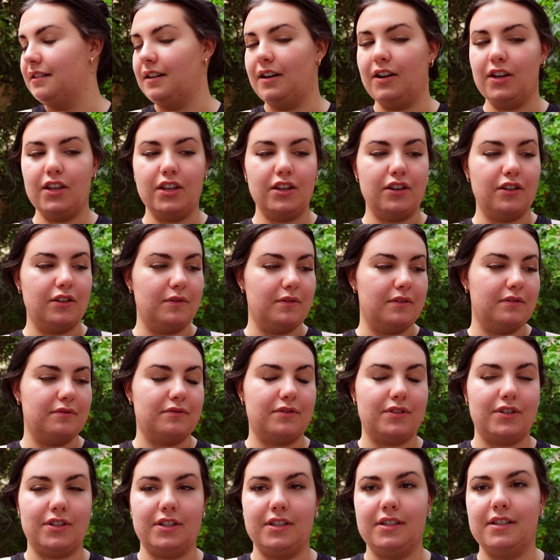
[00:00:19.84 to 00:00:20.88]
Are you? Oh
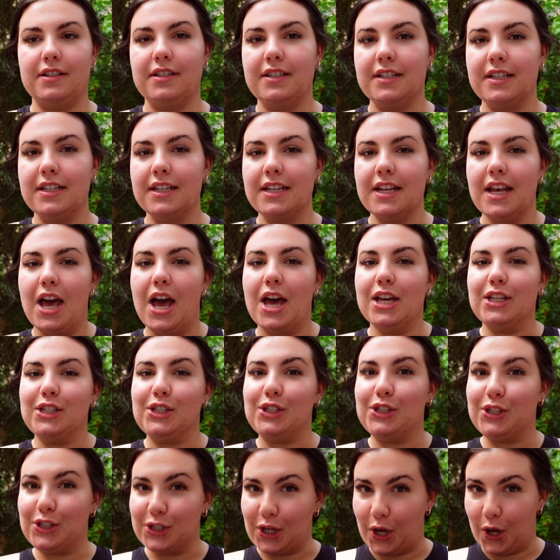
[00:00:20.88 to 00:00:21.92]
shit.
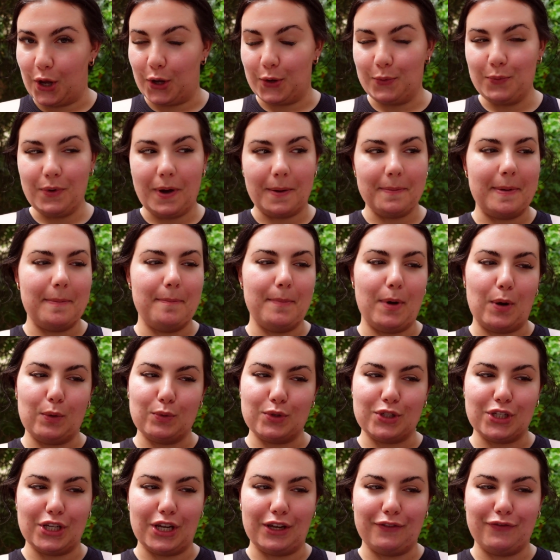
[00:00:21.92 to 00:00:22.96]
So I'm in
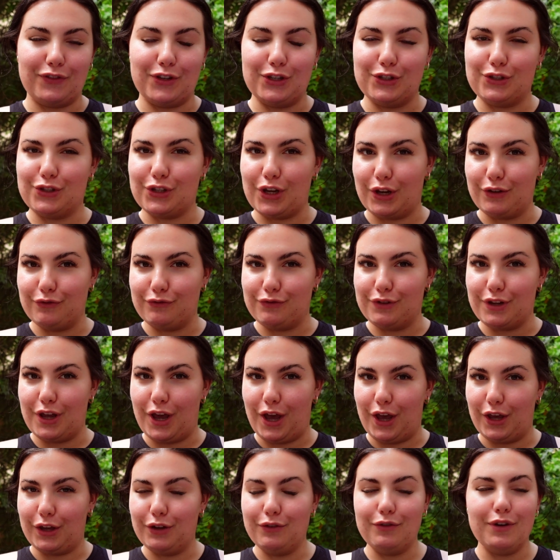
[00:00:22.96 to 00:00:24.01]
Malta, if you don't
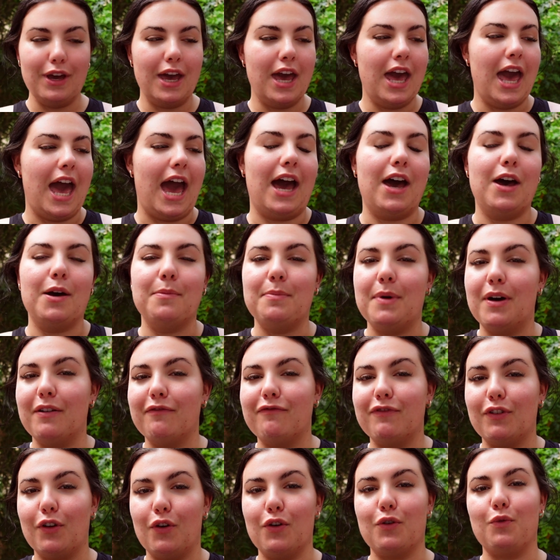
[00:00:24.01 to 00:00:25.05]
know. A
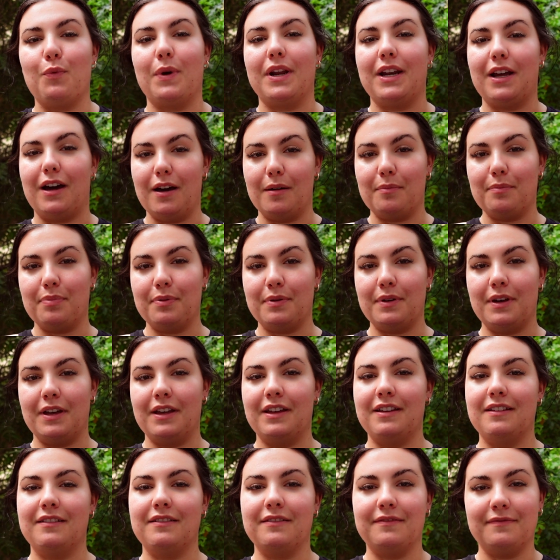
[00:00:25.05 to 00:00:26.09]
vlog went up
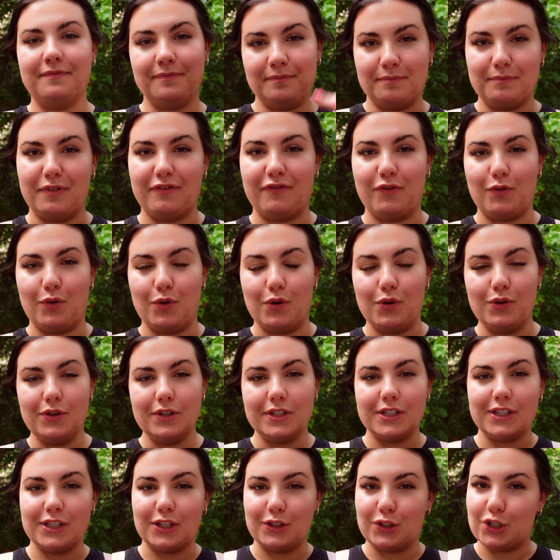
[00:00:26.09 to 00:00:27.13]
before,
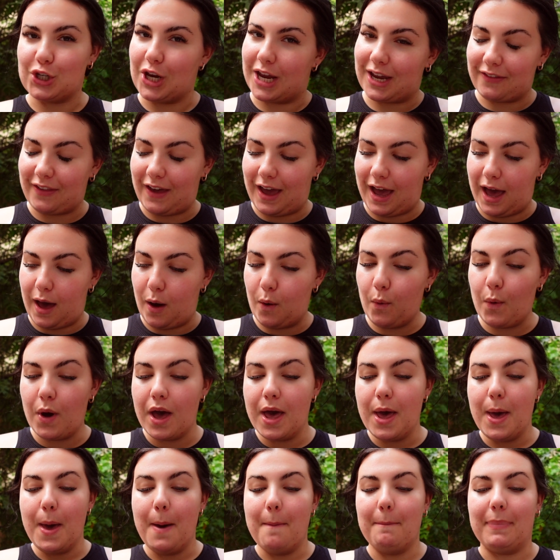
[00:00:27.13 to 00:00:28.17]
so check that out.
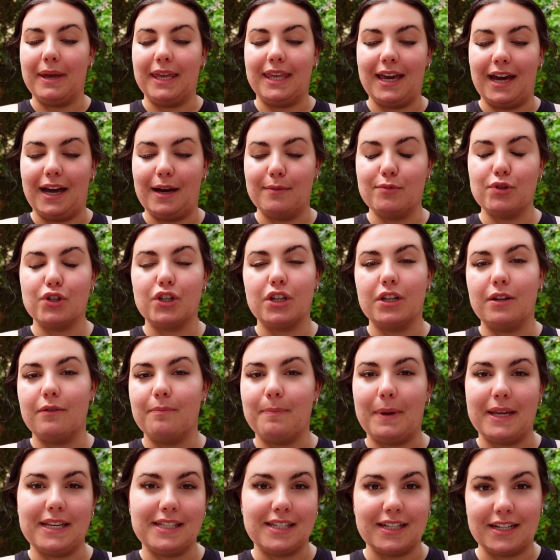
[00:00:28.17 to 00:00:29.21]
But yeah, I'm just gonna
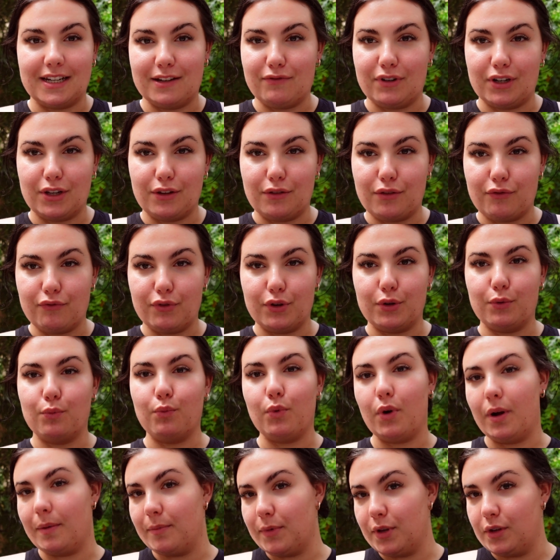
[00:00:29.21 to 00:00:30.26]
basically run you through
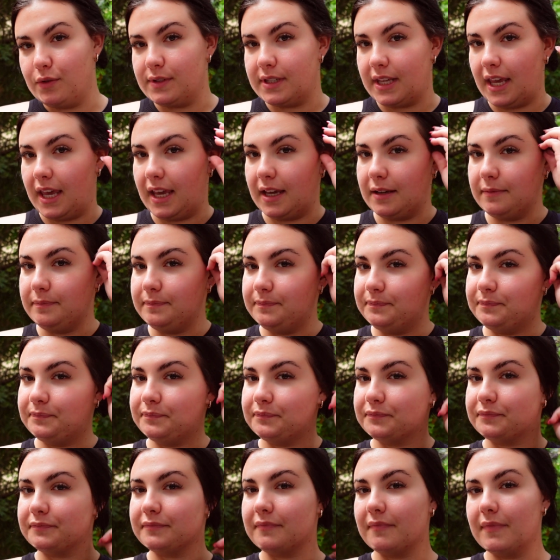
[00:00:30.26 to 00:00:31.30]
what I'm using
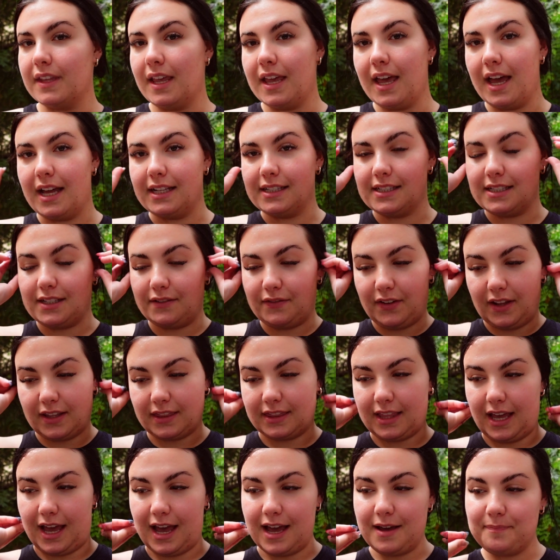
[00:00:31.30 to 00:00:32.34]
and stuff like
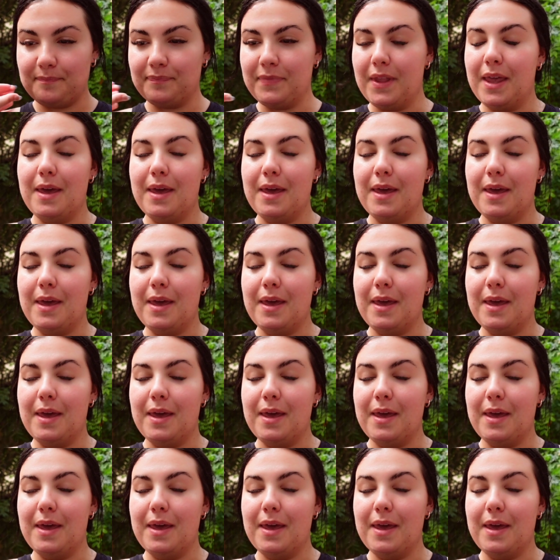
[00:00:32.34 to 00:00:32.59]
that.